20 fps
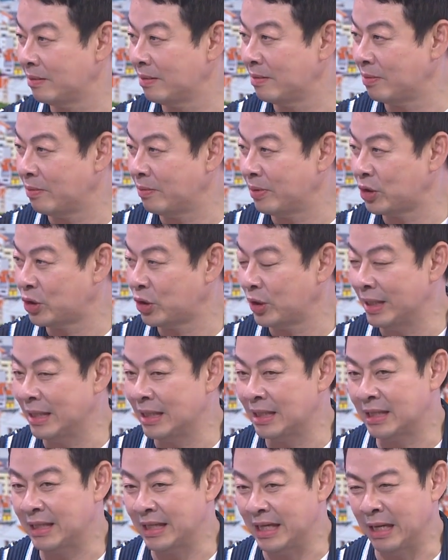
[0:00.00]
which
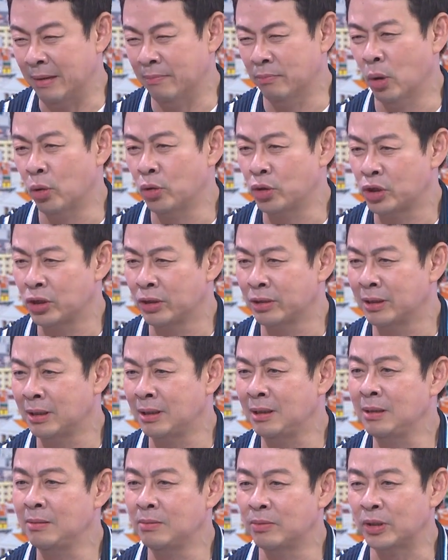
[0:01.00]
is
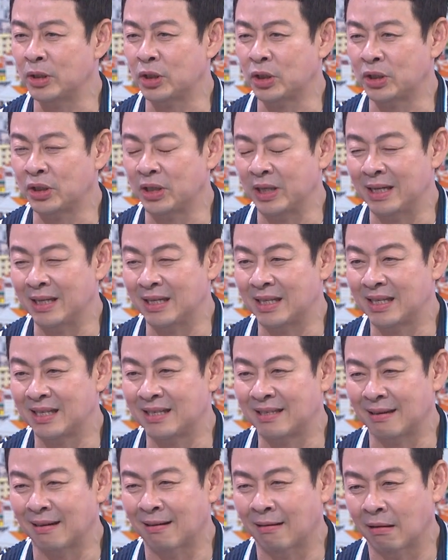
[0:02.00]
emotional, which
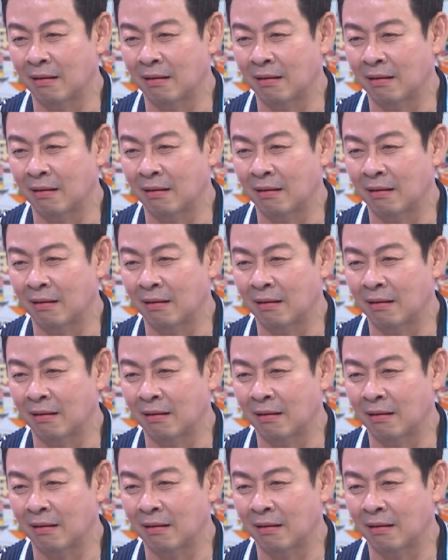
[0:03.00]
is